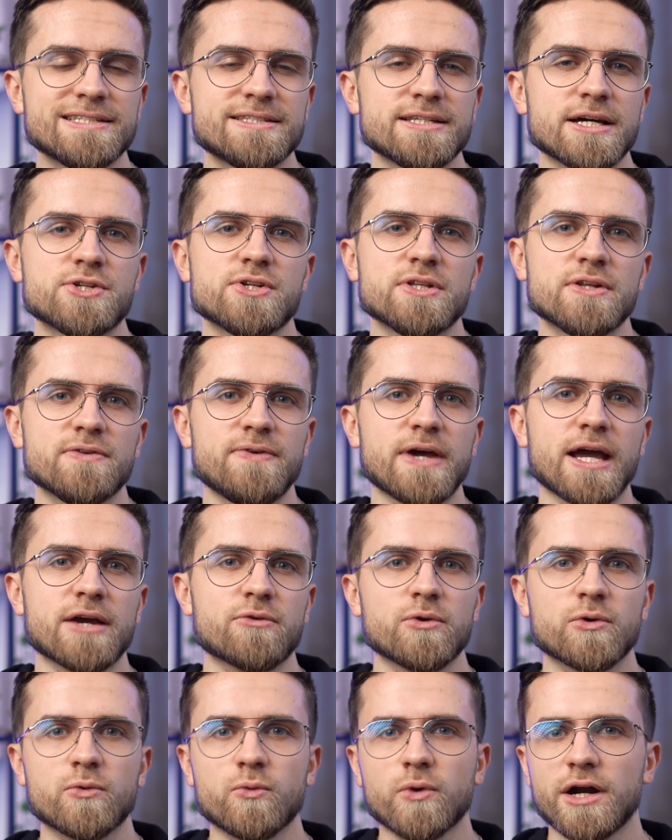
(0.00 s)
such an
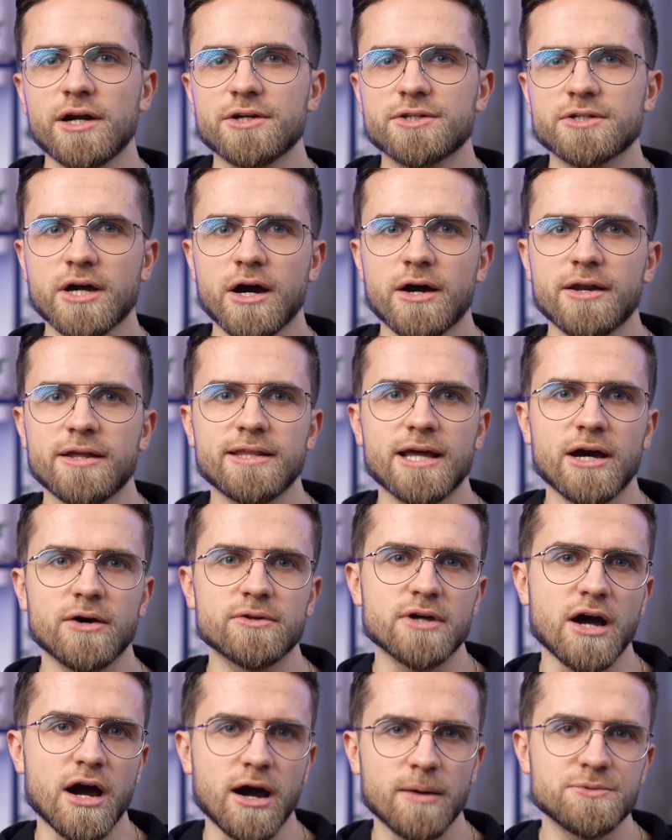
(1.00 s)
effect required cutting
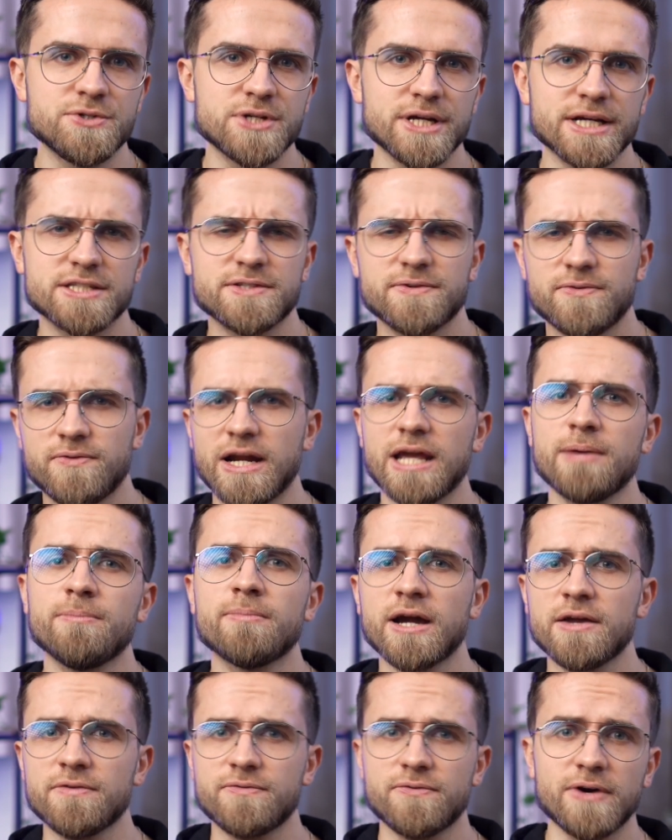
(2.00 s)
out objects frame
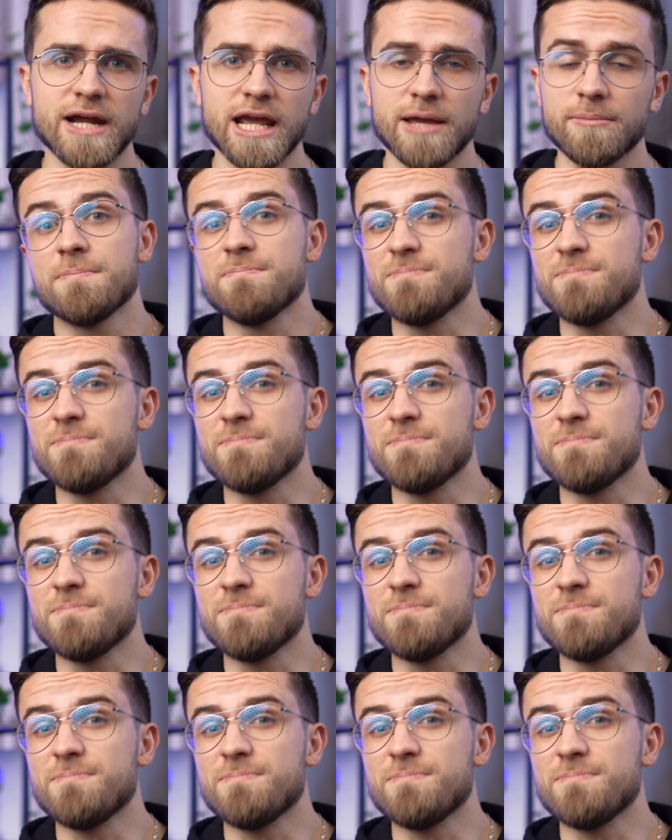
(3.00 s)
by frame